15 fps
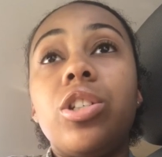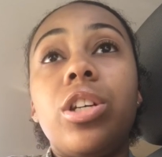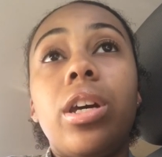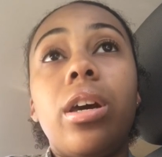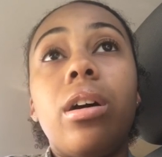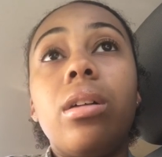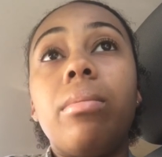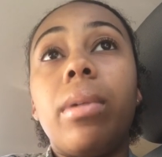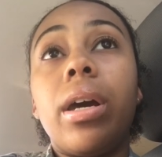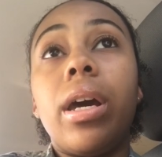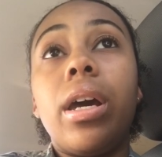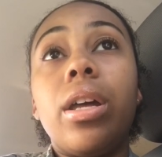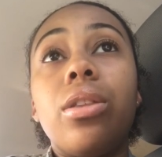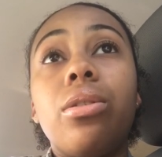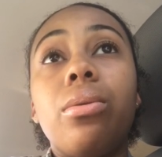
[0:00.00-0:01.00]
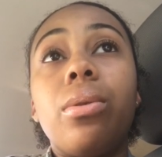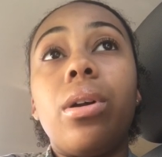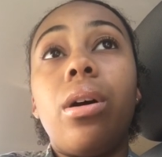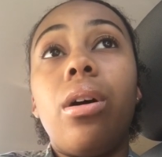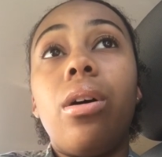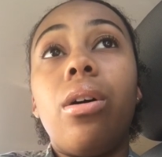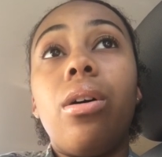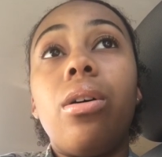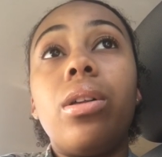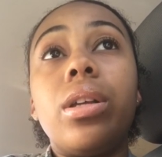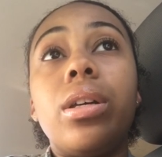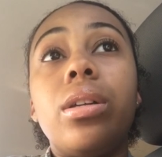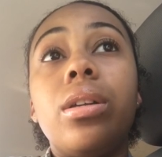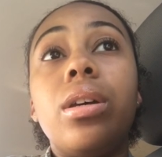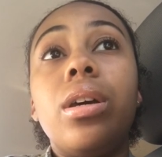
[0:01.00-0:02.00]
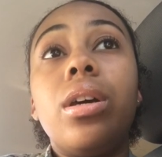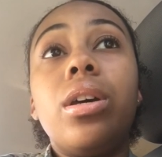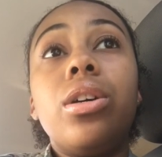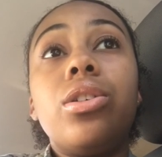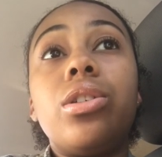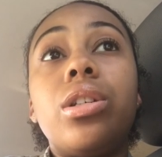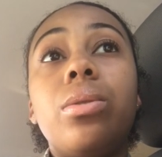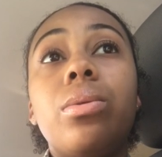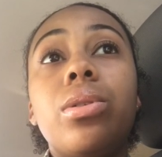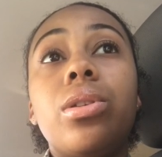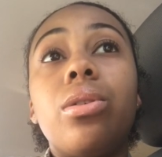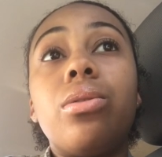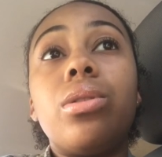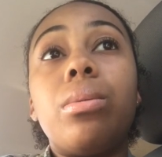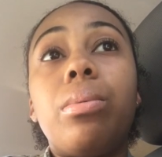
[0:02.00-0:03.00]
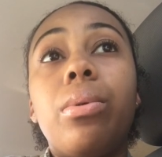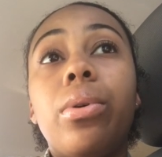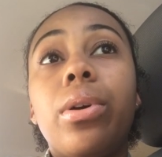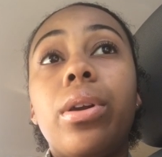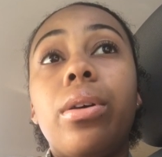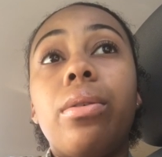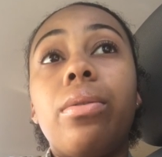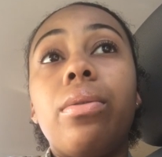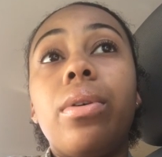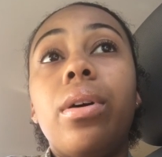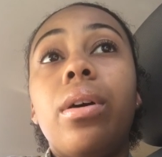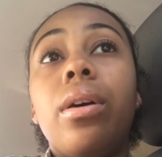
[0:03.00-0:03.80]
She held my hand through it all, and she was so supportive.